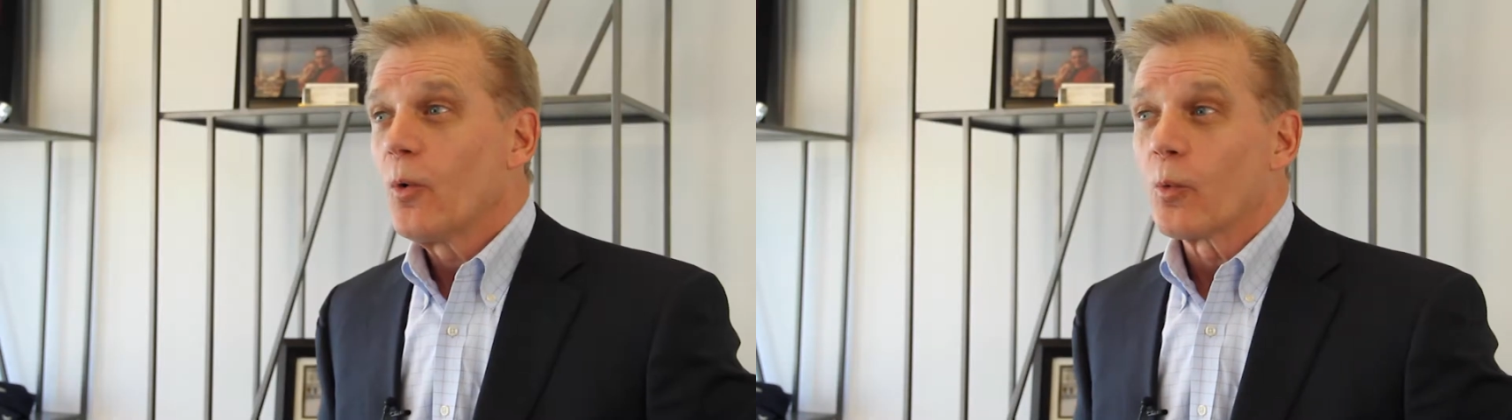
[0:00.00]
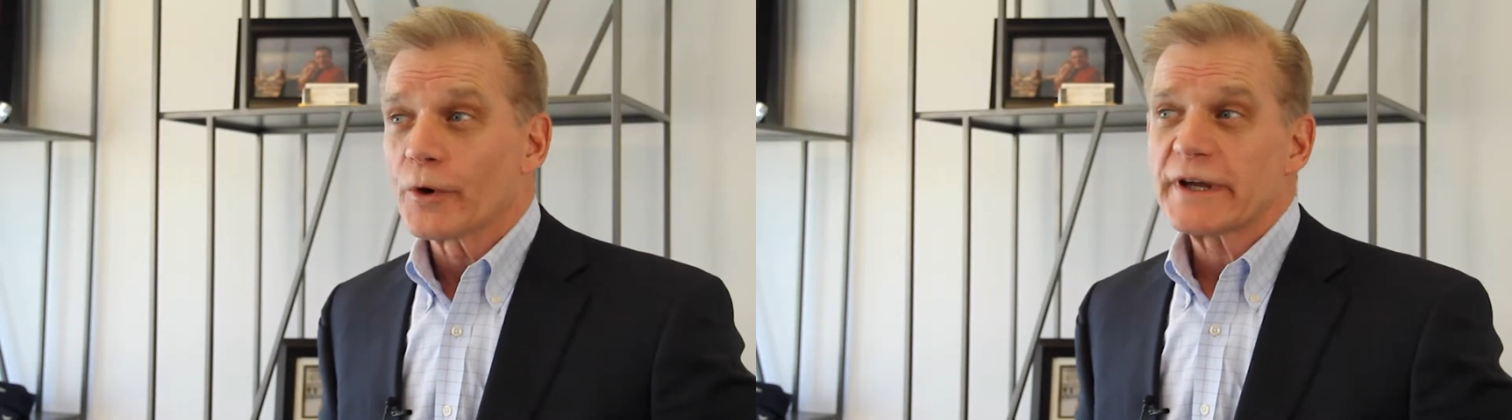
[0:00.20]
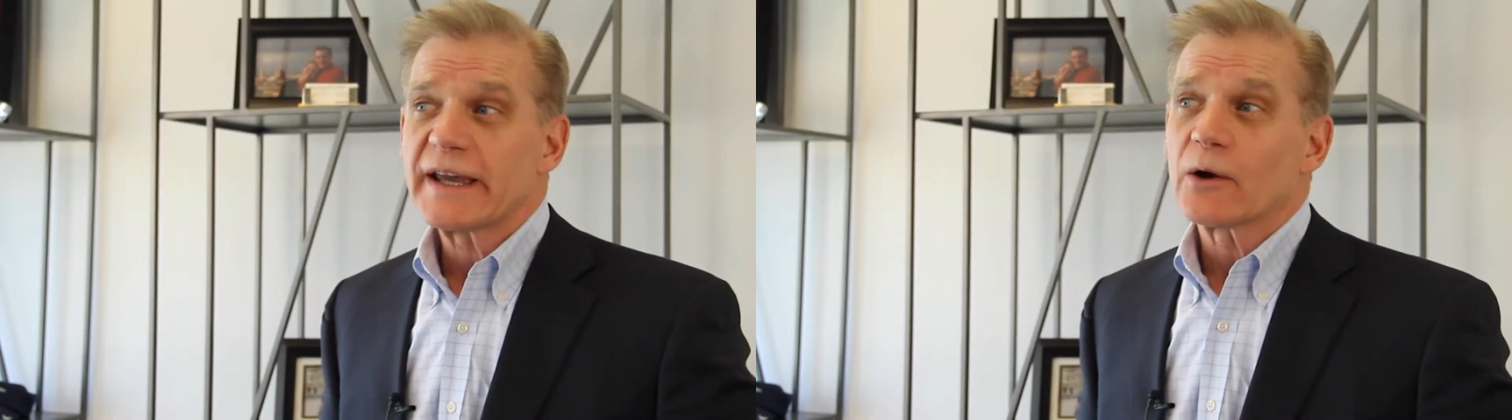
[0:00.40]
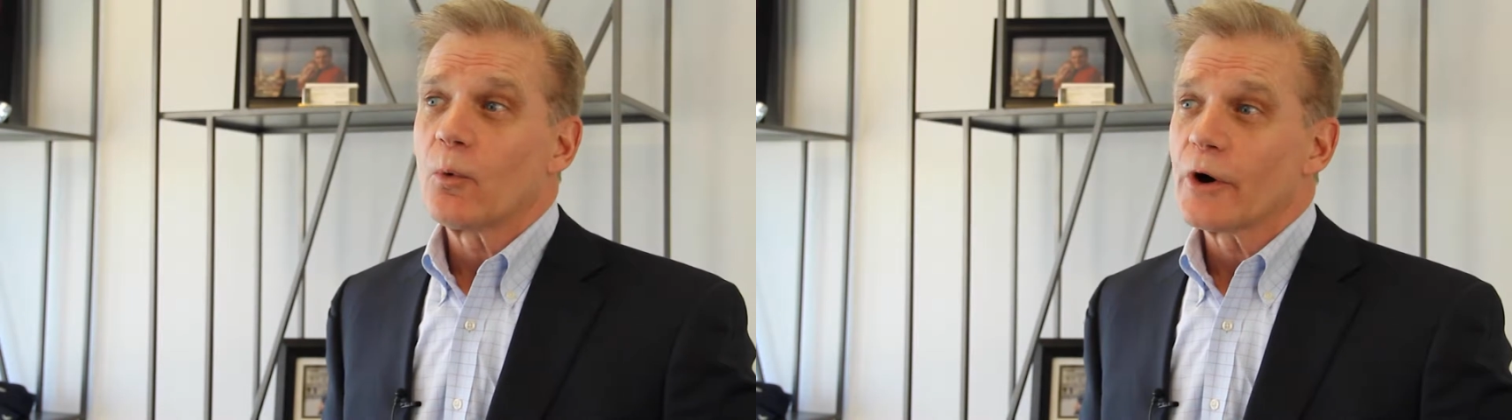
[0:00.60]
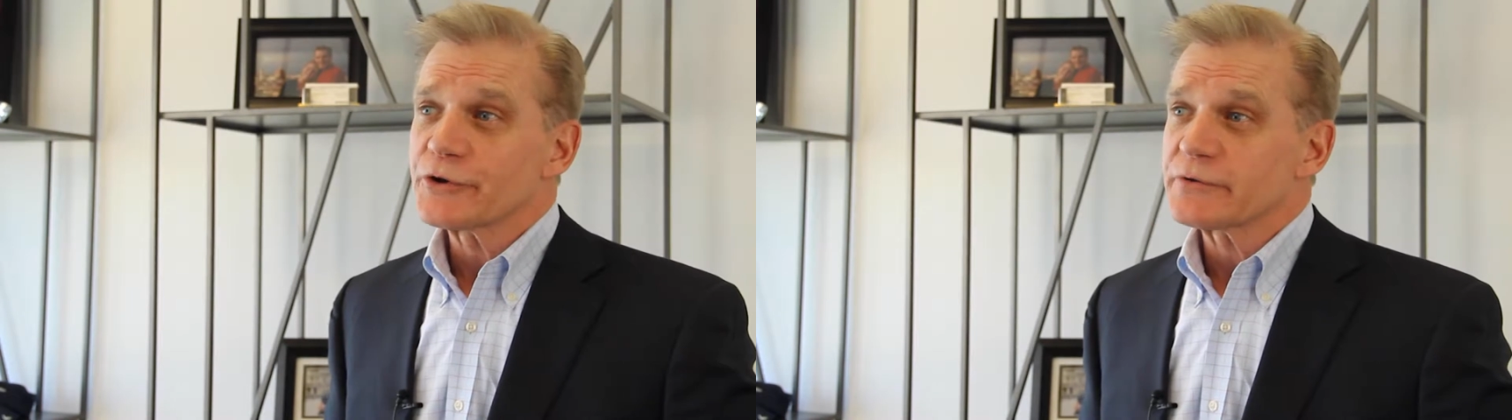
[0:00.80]
Working at a
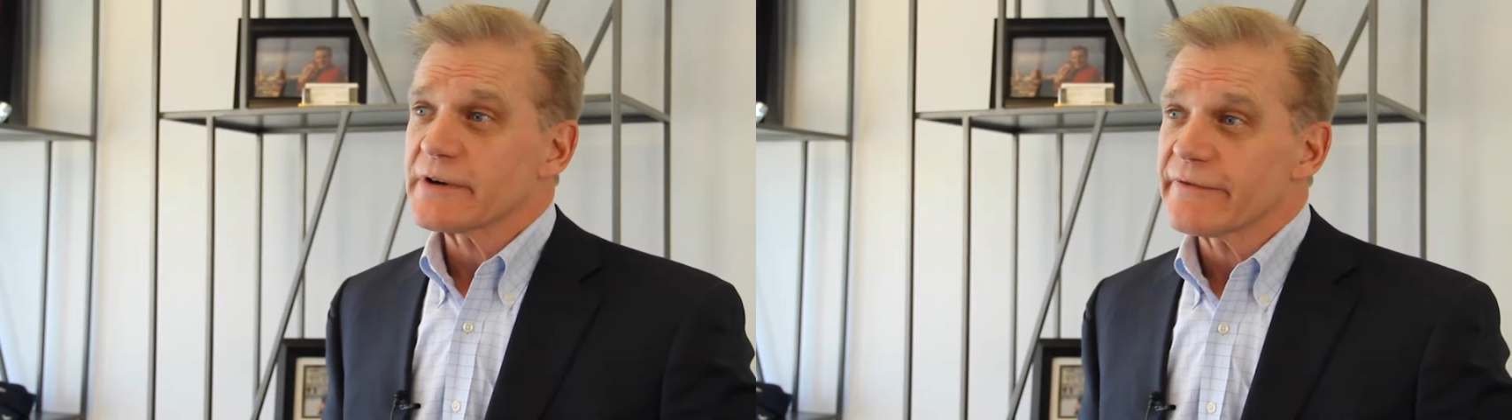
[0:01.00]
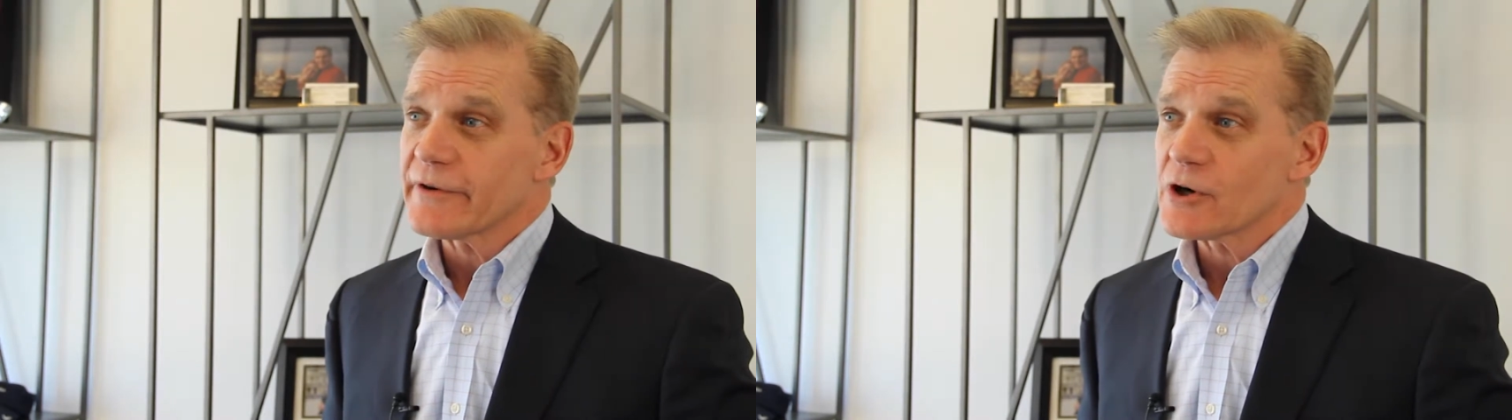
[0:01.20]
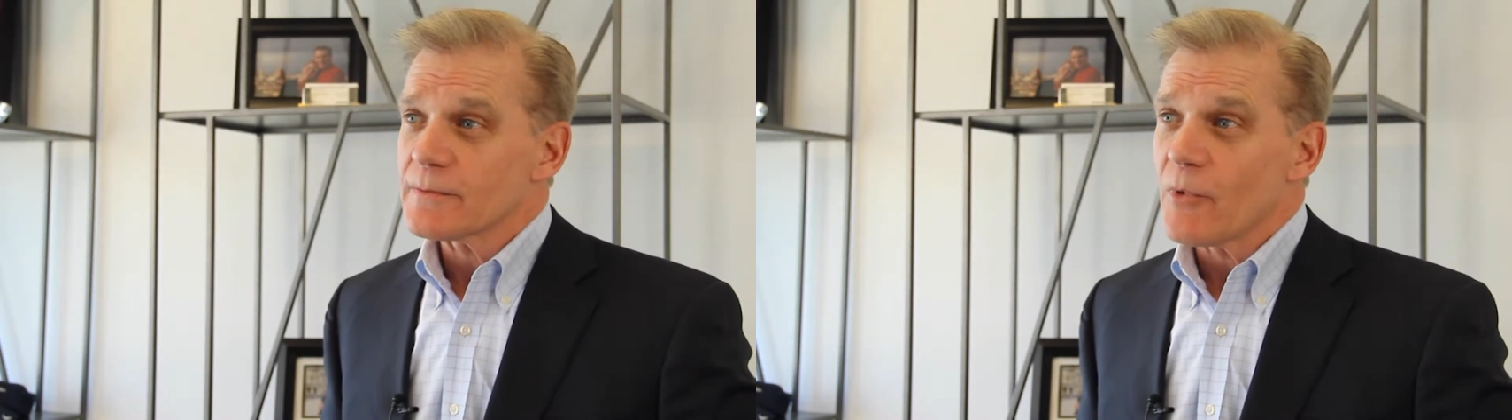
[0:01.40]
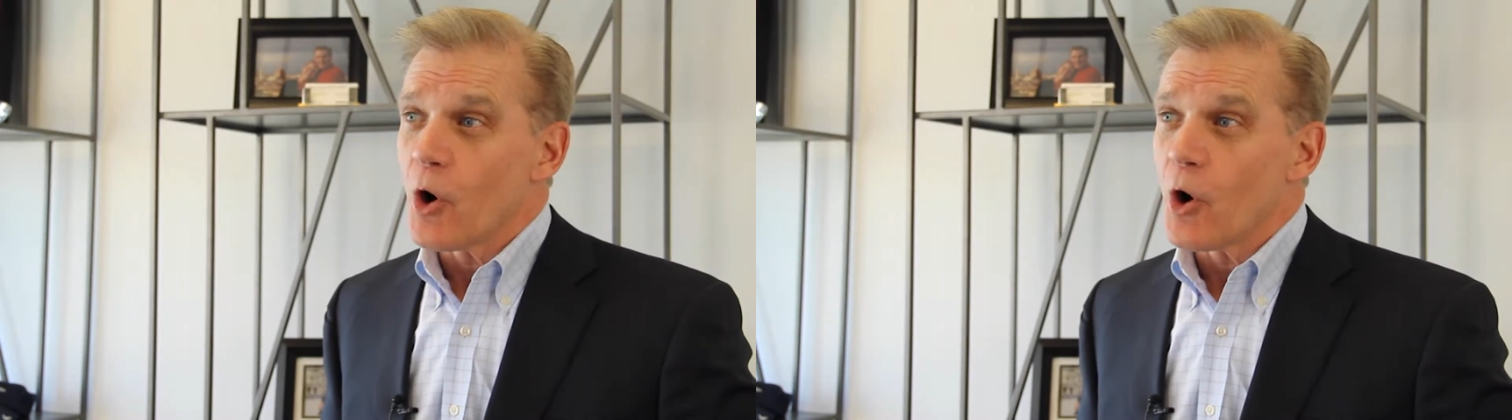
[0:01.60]
Wall Street firm